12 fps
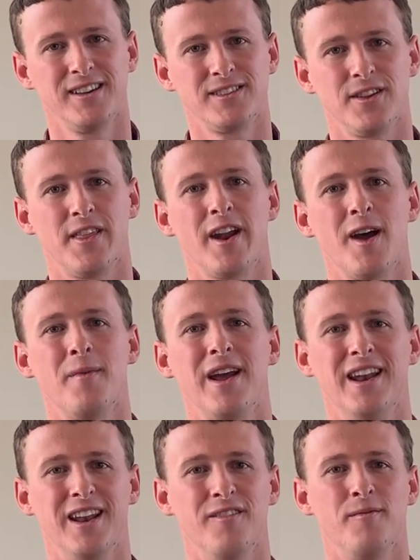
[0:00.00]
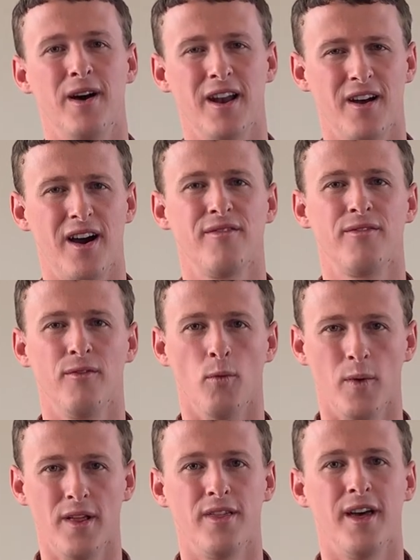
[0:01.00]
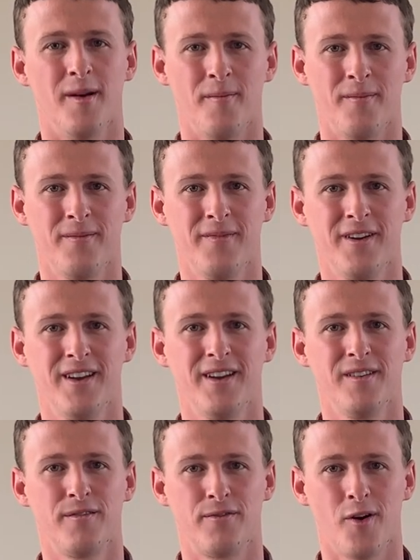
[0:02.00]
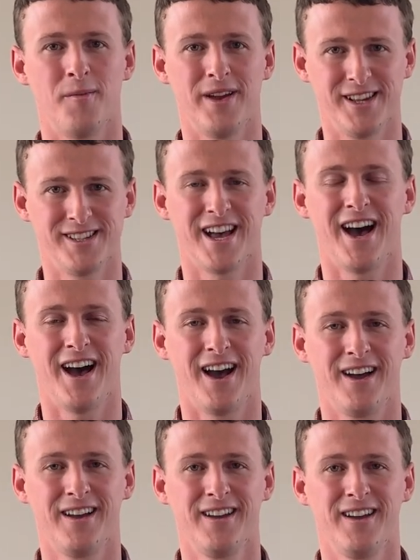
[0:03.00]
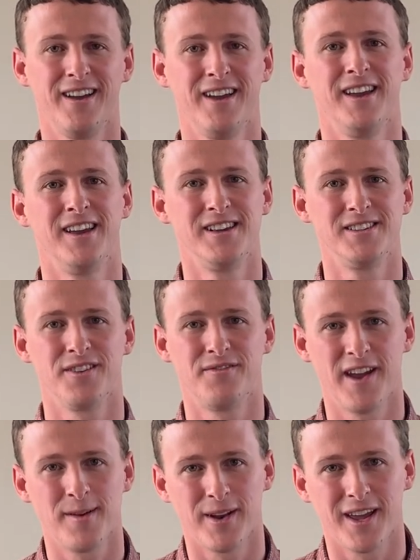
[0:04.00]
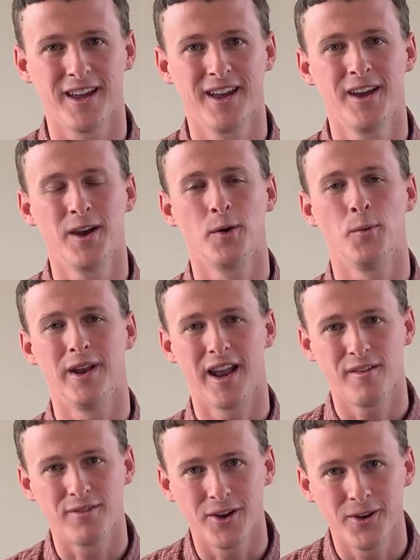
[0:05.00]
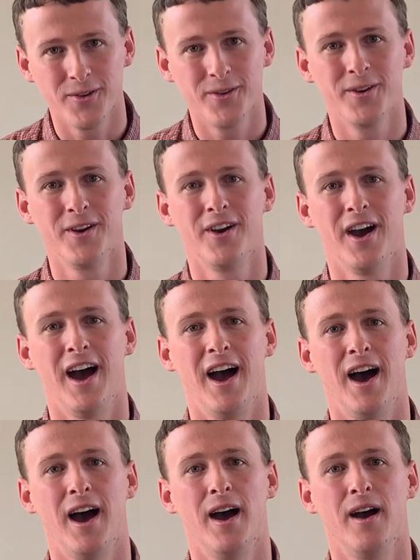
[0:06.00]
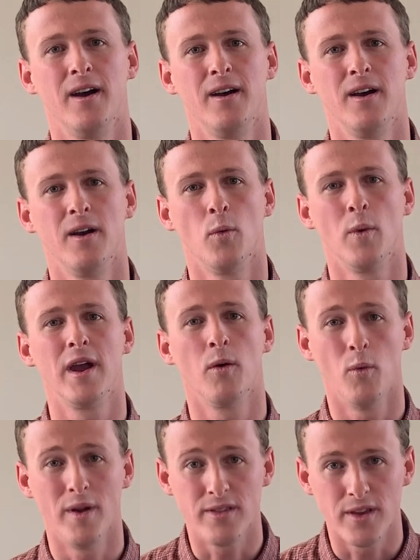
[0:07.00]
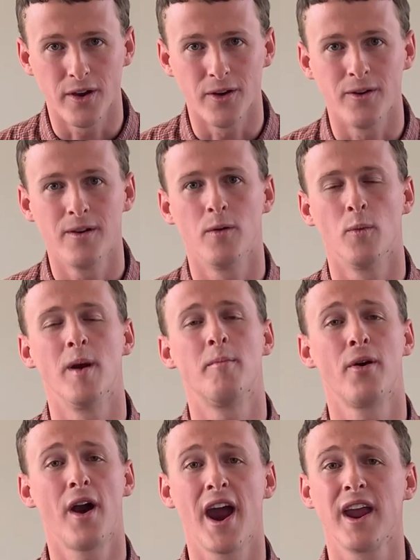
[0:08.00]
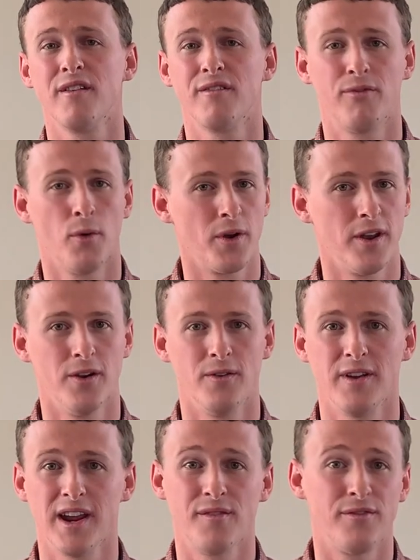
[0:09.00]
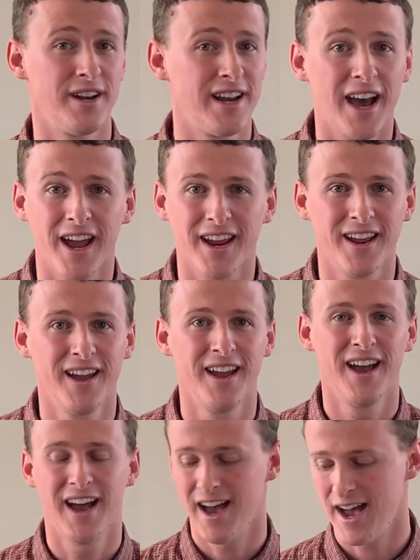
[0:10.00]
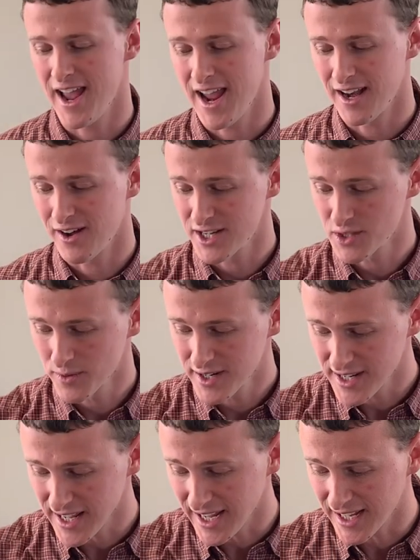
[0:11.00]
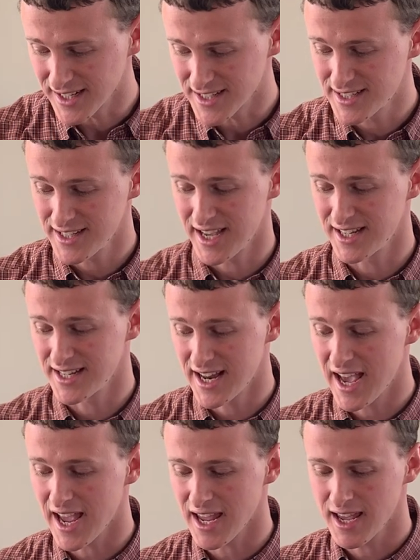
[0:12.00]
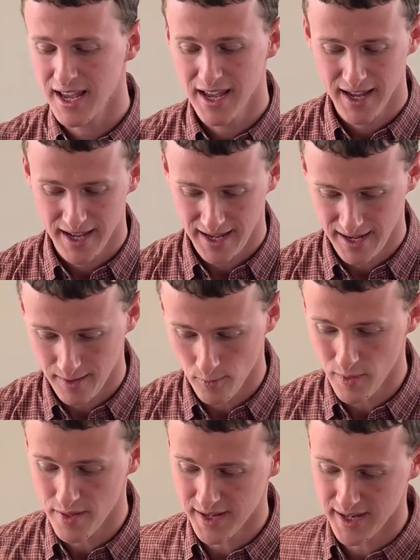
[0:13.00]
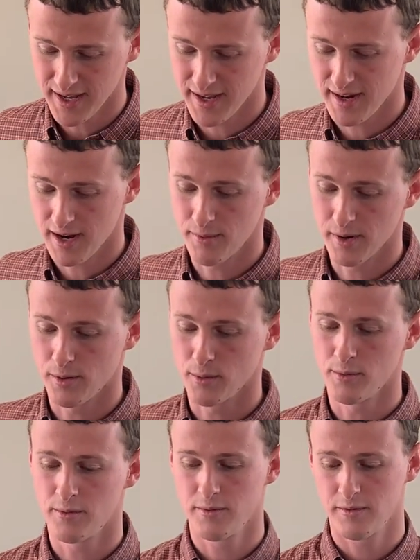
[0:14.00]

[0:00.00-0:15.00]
so that I may live my life with him from his heart. So family, we love you. We are with you. We're praying for you every day. And I just wanted to end today with a real